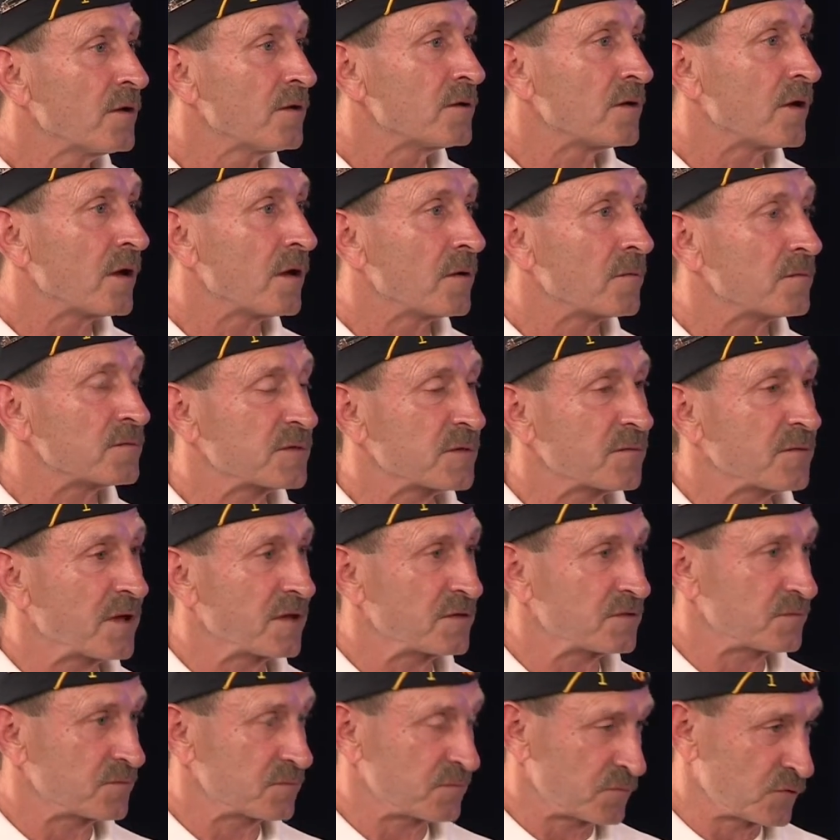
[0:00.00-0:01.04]

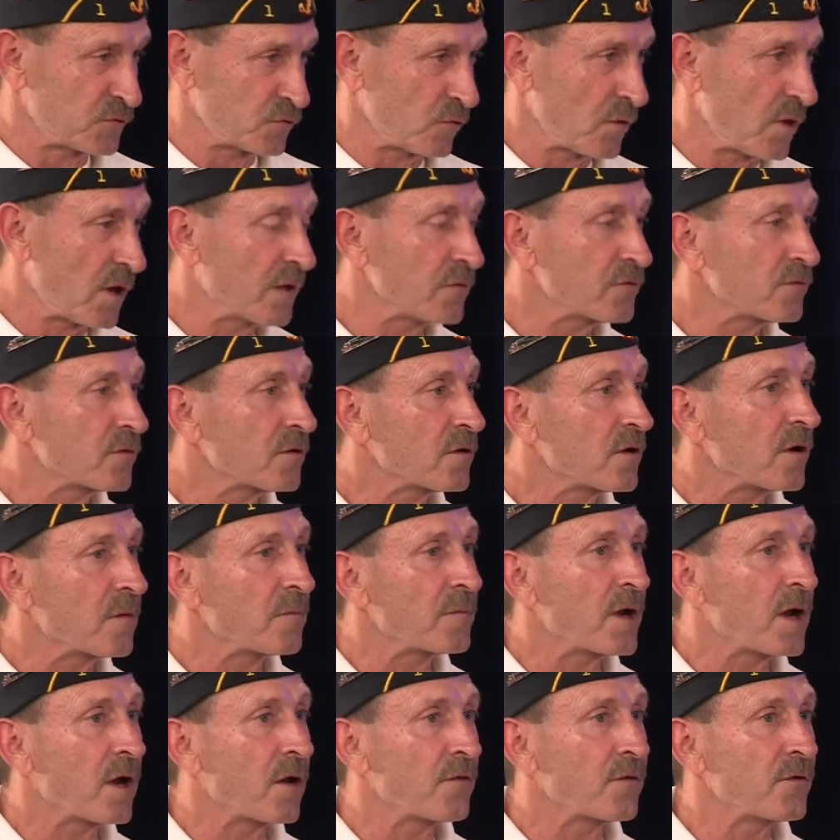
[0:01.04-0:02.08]
Sometimes Sue Hunt will come
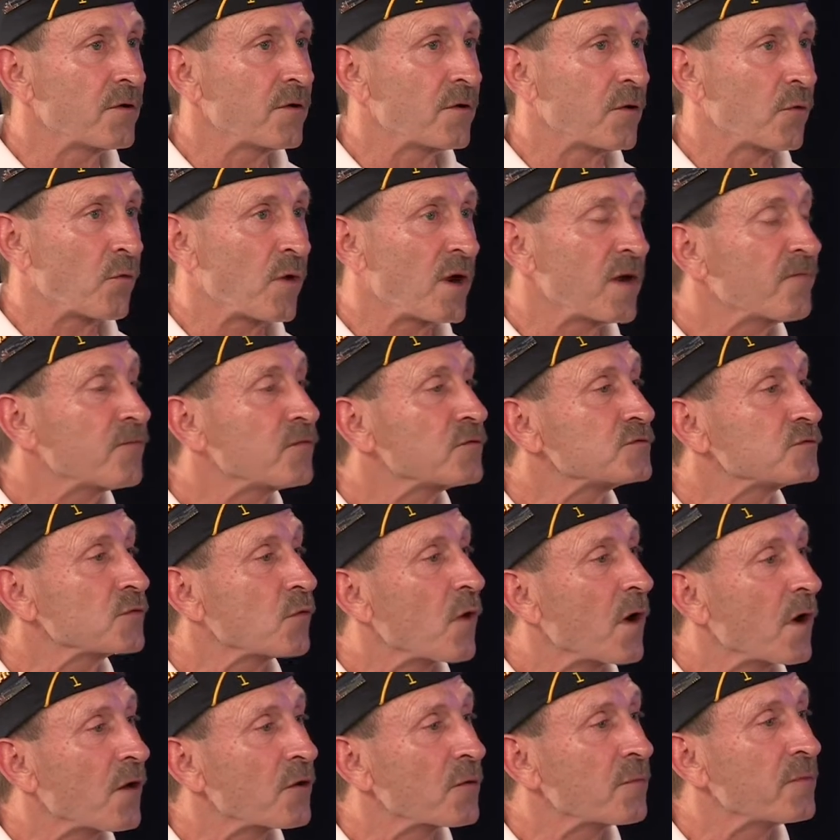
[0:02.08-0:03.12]
down there. The Rifle
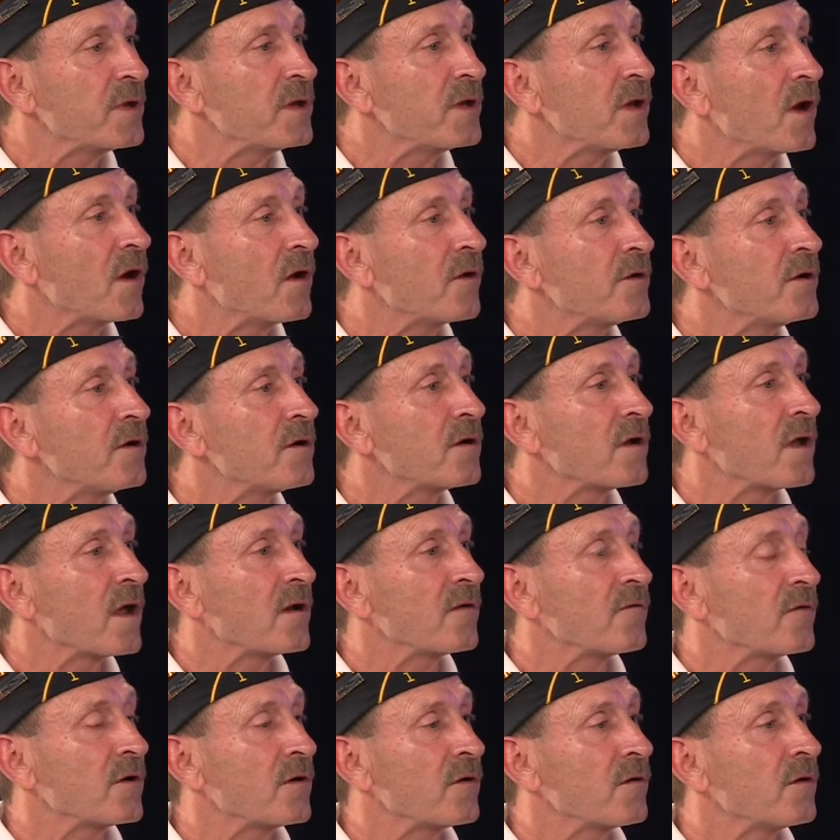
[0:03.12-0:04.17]
Squad will be down there. A lot
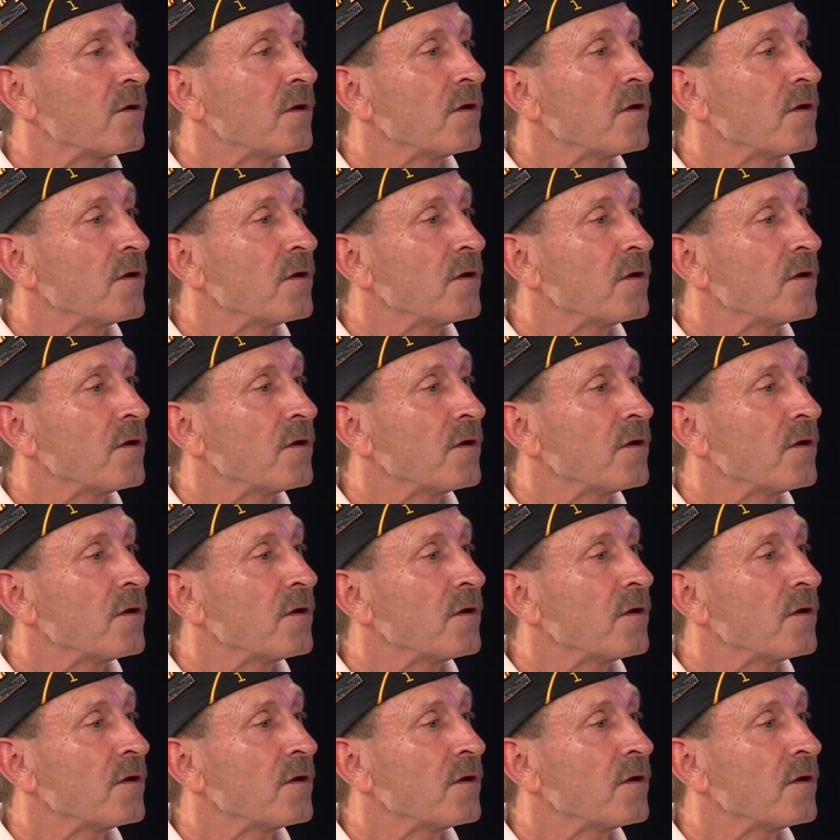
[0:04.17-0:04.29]
of our